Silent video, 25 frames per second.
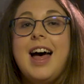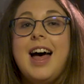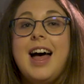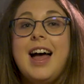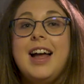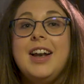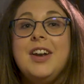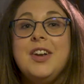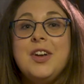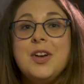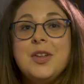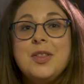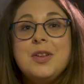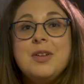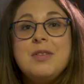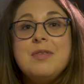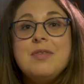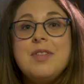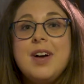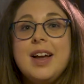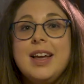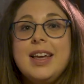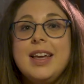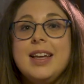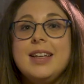Another
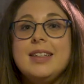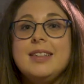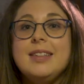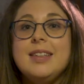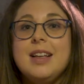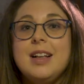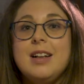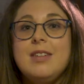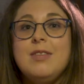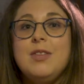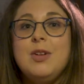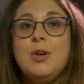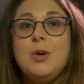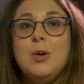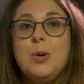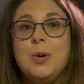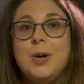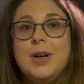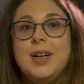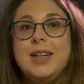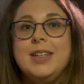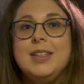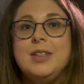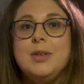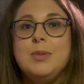Viking silver
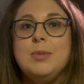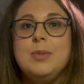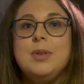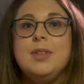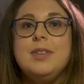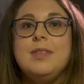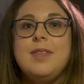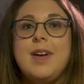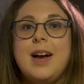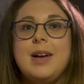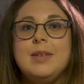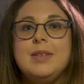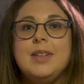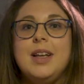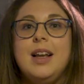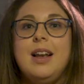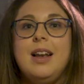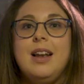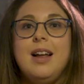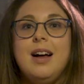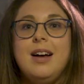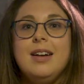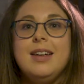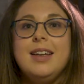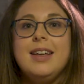hoard was found at
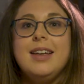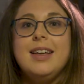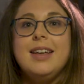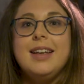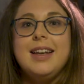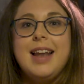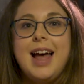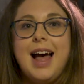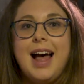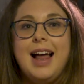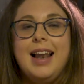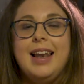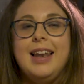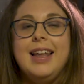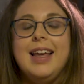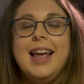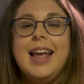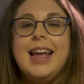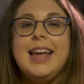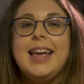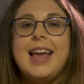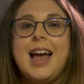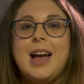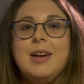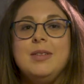Loch Canal
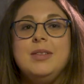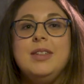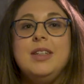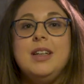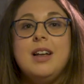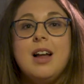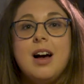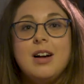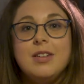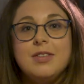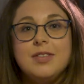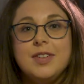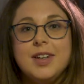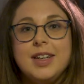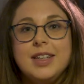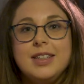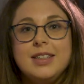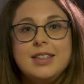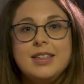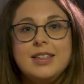in County Longford.